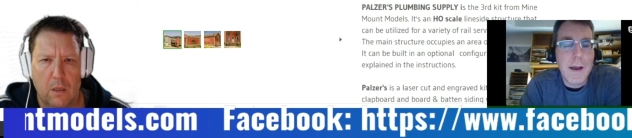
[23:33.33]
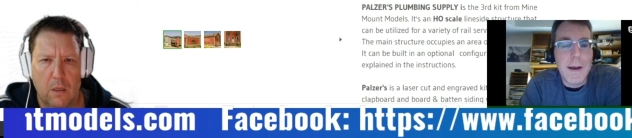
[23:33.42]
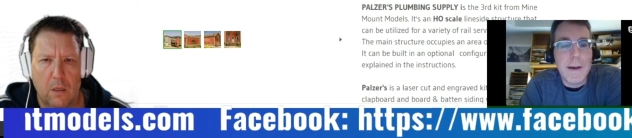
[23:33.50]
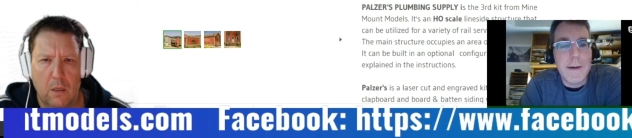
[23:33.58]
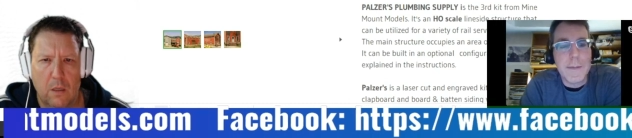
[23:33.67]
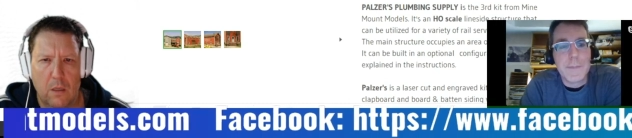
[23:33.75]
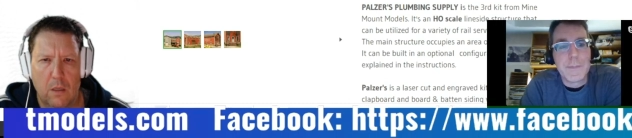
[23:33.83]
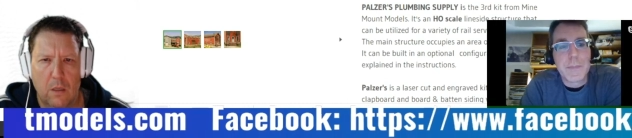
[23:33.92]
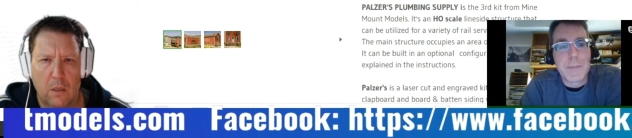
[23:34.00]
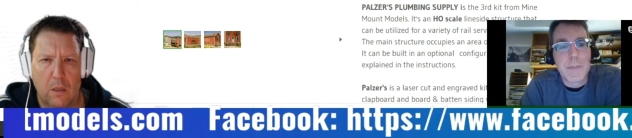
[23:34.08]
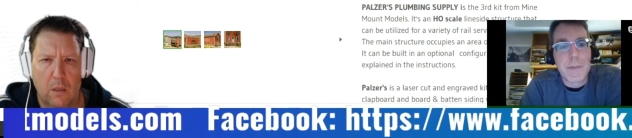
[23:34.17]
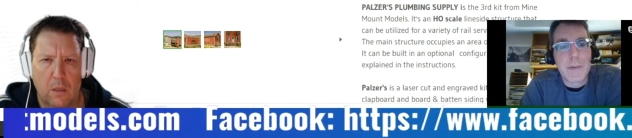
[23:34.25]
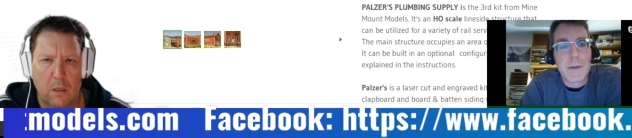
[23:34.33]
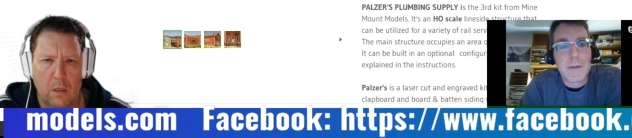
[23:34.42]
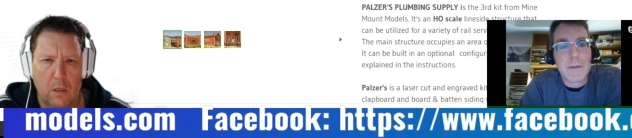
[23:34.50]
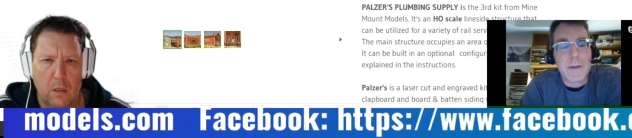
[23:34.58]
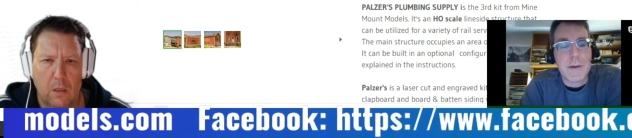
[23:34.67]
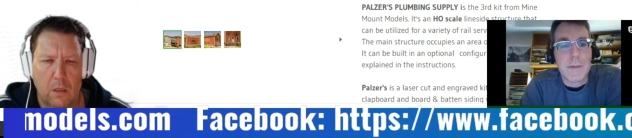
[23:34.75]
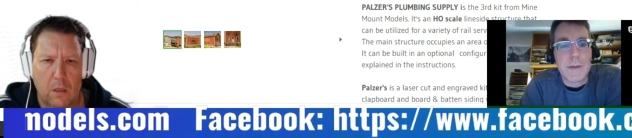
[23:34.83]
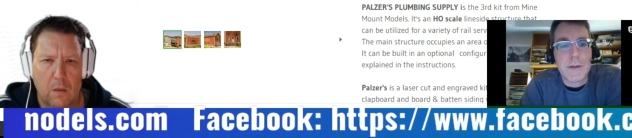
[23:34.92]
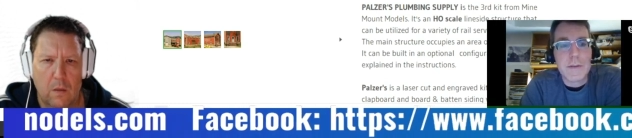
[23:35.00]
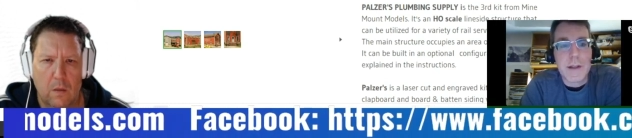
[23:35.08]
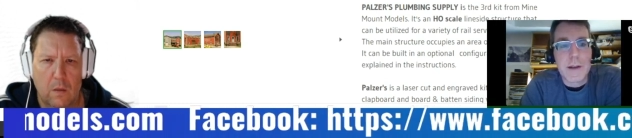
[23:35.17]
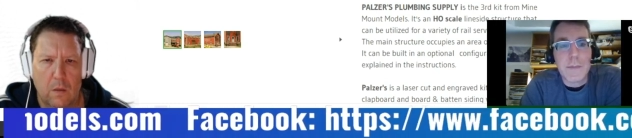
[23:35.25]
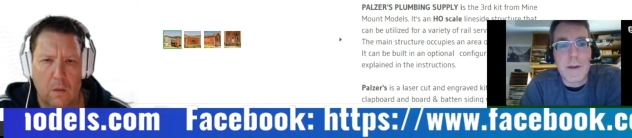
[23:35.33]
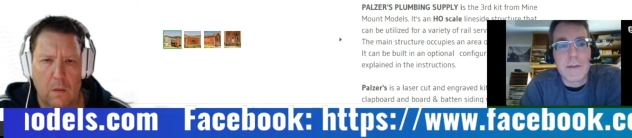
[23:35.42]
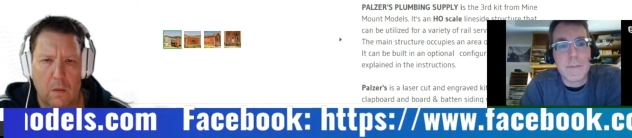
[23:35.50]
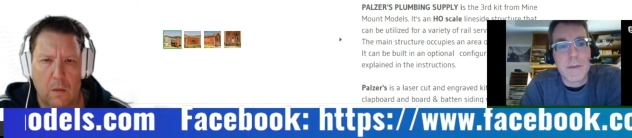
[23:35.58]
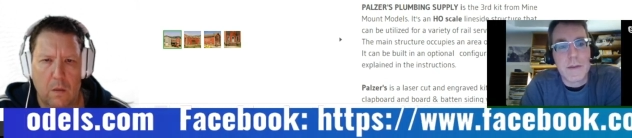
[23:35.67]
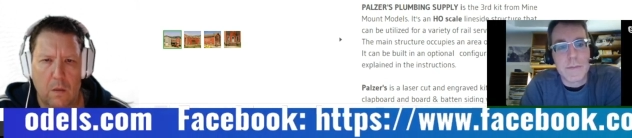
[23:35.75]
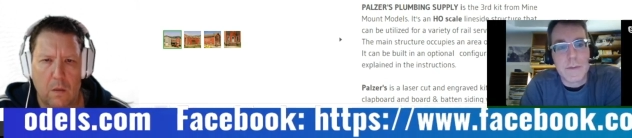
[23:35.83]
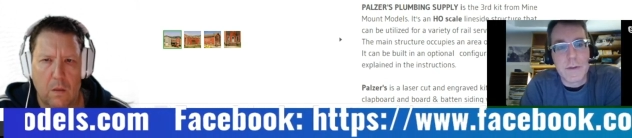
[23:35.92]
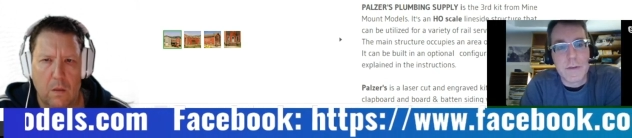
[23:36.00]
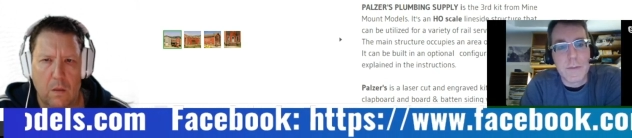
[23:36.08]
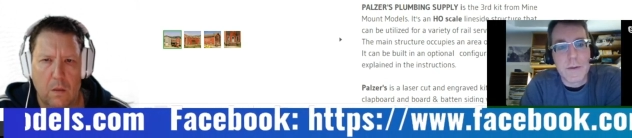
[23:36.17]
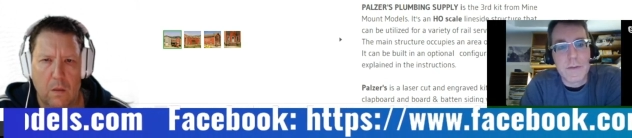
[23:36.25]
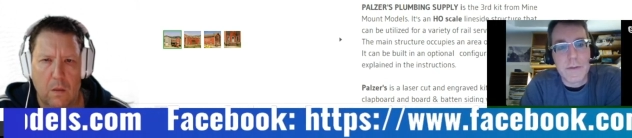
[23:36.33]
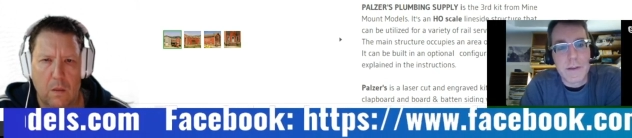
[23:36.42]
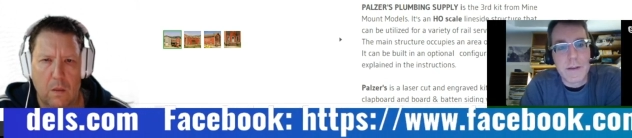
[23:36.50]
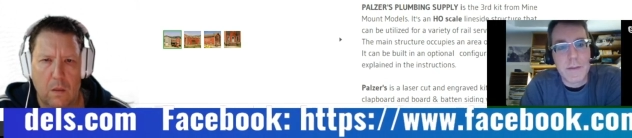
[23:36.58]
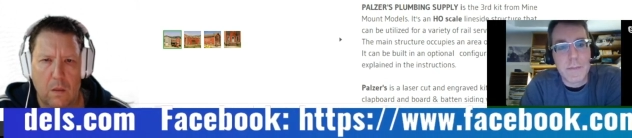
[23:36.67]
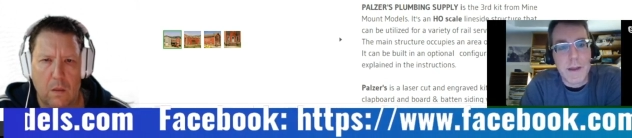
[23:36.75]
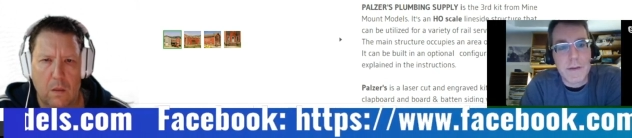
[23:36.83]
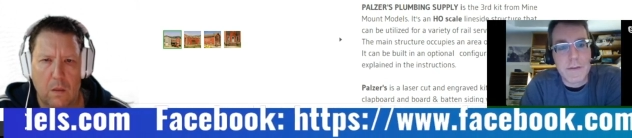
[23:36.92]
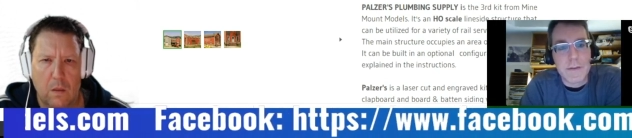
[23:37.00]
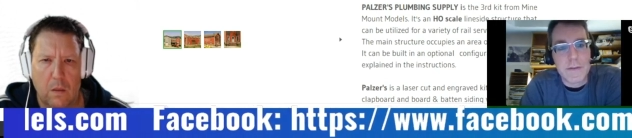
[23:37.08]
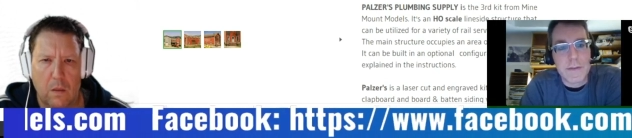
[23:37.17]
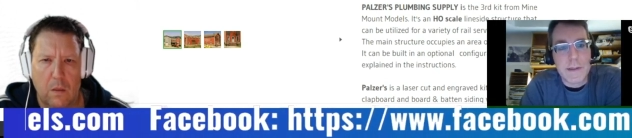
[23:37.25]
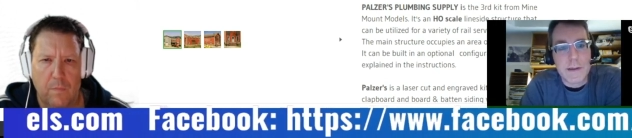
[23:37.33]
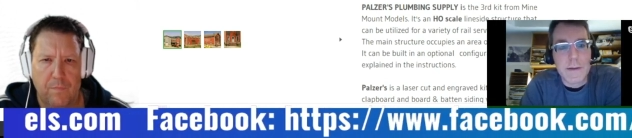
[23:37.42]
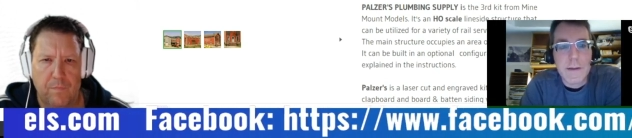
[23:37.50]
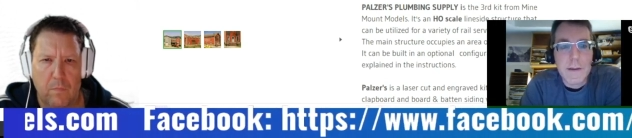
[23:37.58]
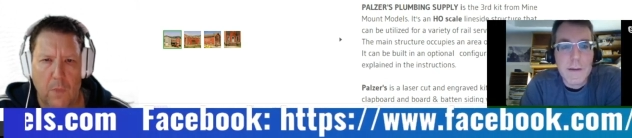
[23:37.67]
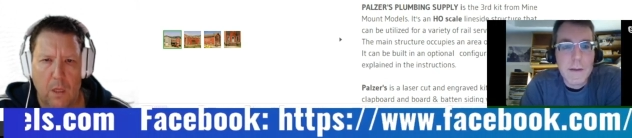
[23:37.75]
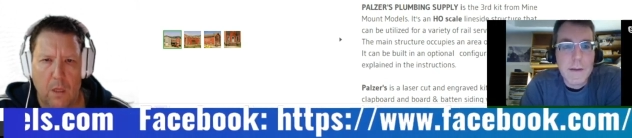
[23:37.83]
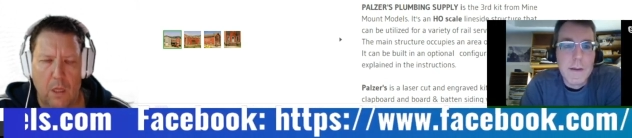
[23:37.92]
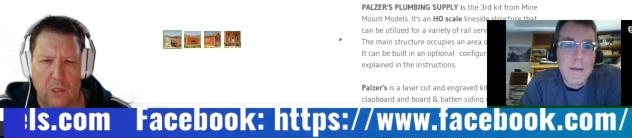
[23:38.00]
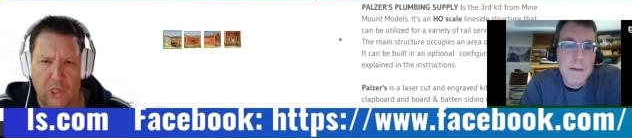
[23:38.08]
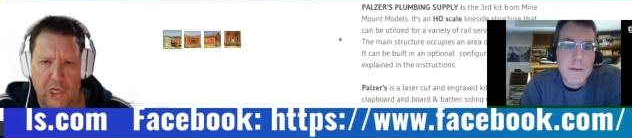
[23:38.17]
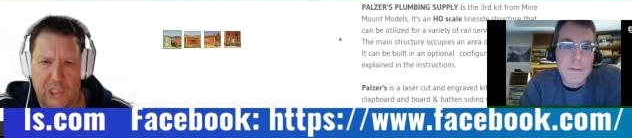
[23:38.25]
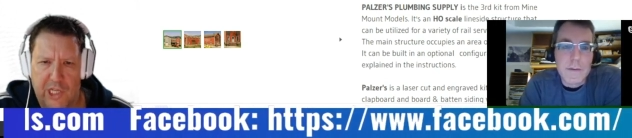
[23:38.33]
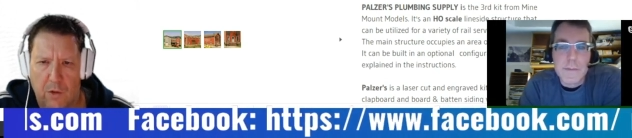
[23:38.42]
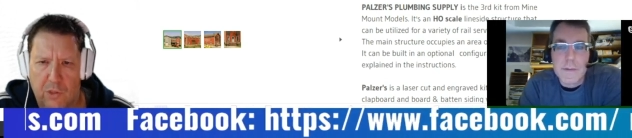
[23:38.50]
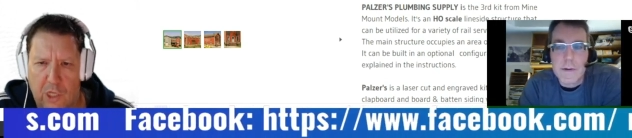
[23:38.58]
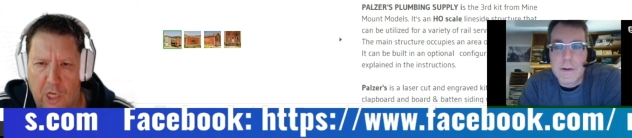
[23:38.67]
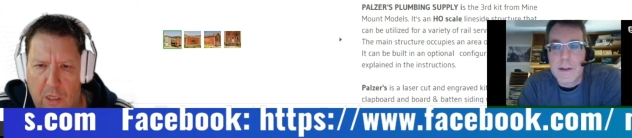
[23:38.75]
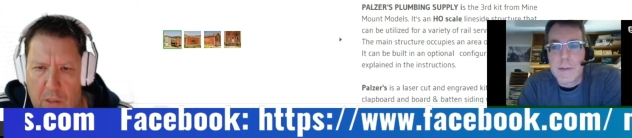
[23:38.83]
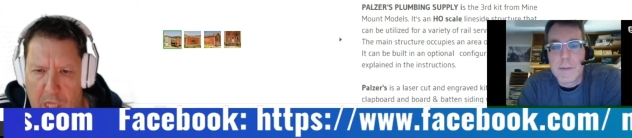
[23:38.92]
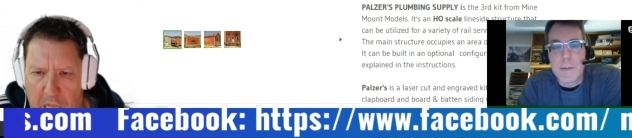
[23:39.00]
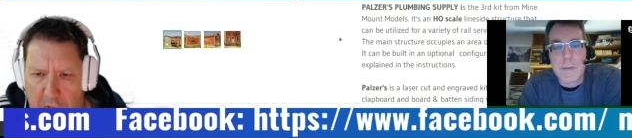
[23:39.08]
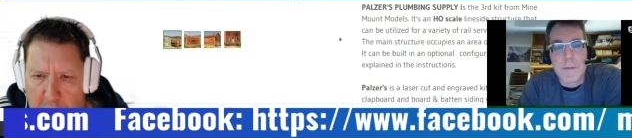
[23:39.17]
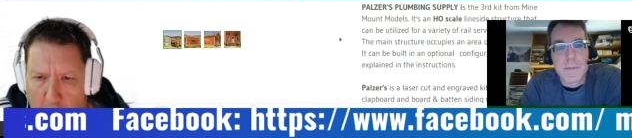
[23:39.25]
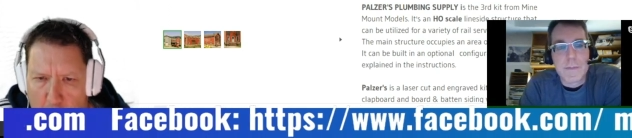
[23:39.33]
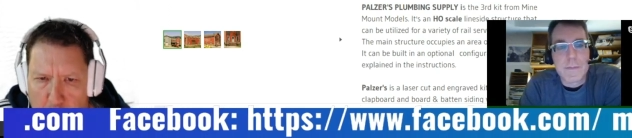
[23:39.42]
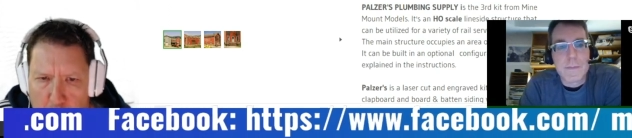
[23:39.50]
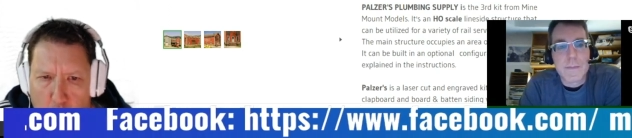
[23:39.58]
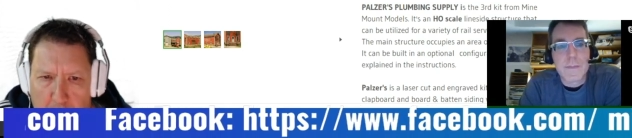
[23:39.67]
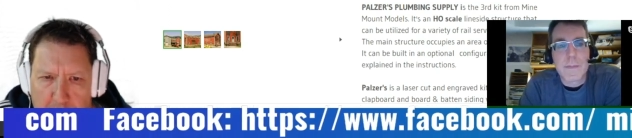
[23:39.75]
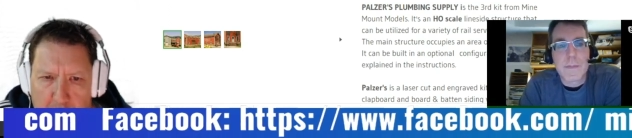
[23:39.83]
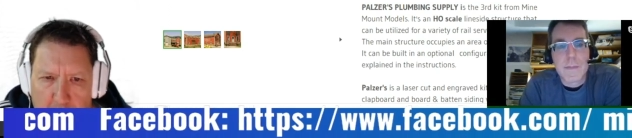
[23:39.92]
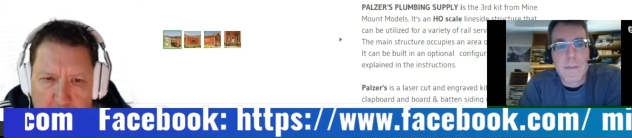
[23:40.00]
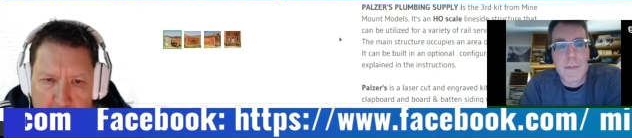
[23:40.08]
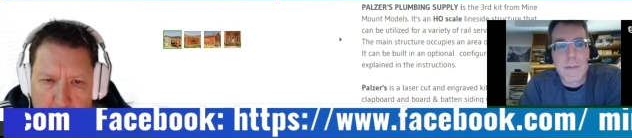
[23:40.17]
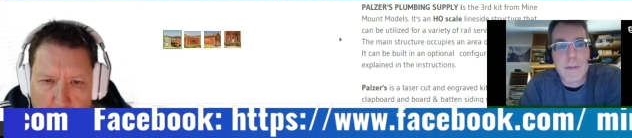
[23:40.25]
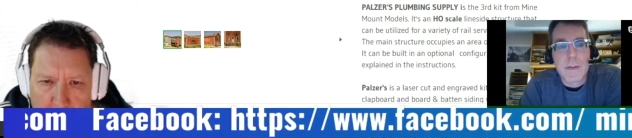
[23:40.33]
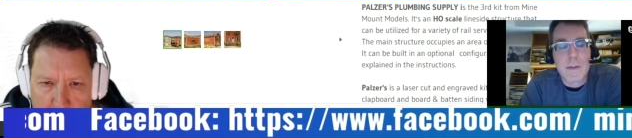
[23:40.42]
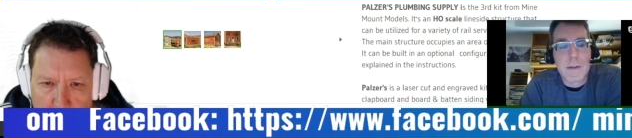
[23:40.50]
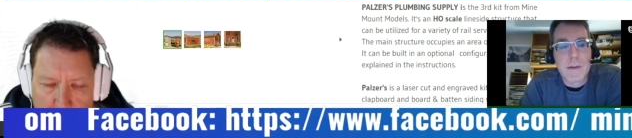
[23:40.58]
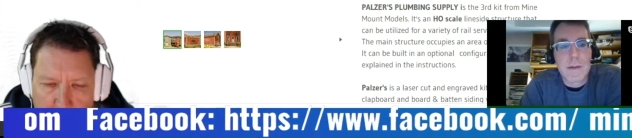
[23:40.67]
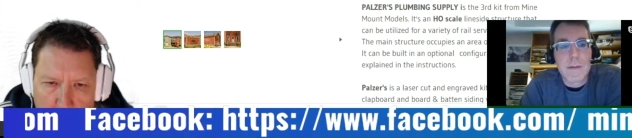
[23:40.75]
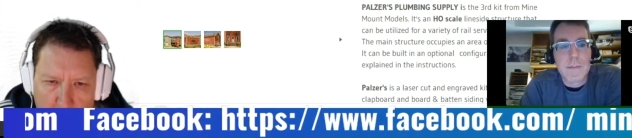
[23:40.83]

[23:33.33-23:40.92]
Speaker 1: Yeah. Um, so I mean, there's a lot of po- possibilities, especially with kit bashing this thing.
Speaker 2: I was going to so say, far, a lot of people. The next logical question is obviously